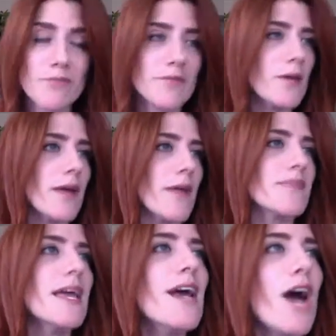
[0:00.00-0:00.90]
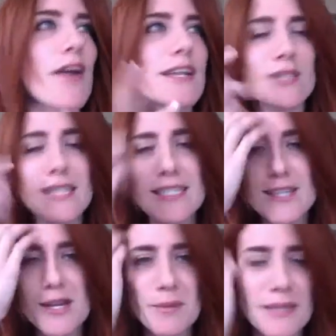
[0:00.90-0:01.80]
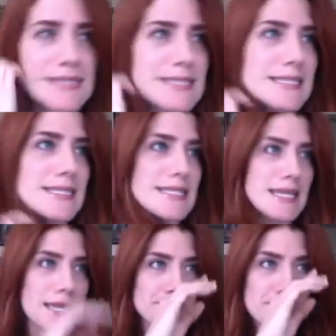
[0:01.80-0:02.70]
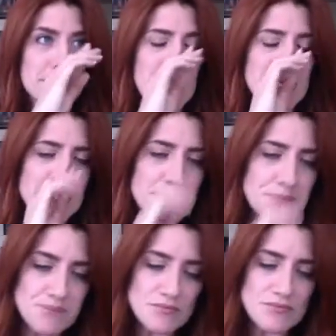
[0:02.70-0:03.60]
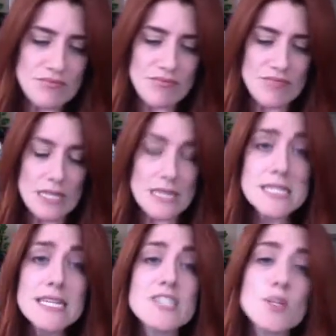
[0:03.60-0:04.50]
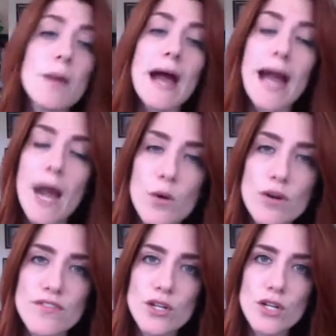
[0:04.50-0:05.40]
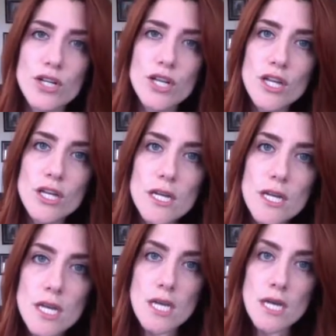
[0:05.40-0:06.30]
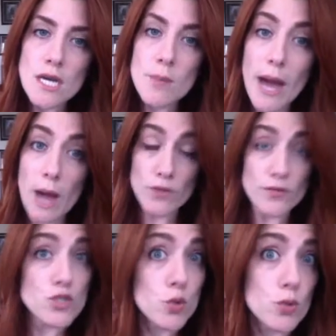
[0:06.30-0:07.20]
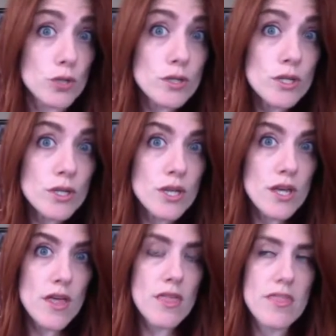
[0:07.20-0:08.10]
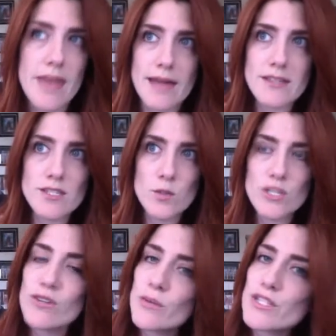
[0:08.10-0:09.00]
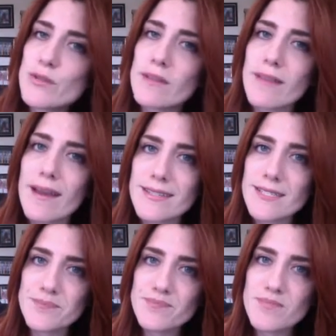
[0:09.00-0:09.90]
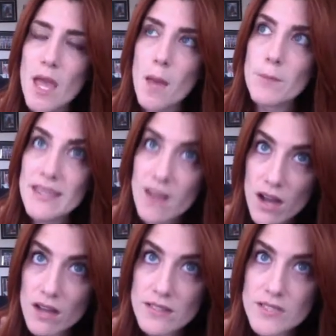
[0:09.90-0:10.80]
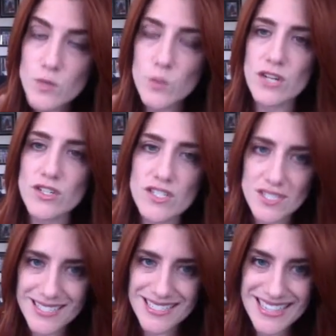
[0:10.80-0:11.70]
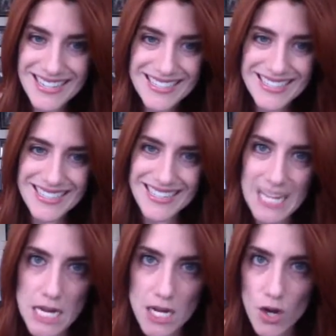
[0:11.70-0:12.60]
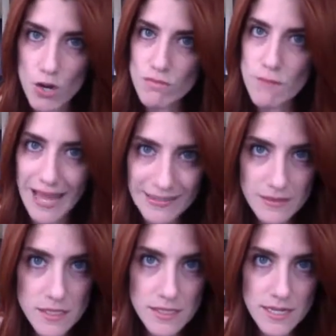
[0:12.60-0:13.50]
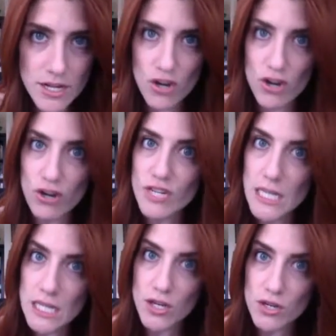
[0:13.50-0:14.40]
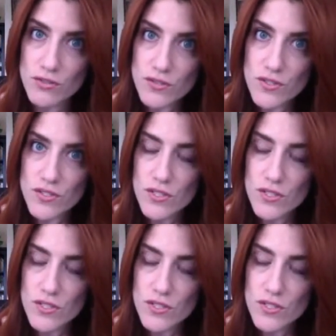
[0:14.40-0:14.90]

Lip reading: Okay. All right. So let's talk about this listening thing, because listening is a powerful tool that we don't always utilize because we are stuck in our own minds, in our own egos,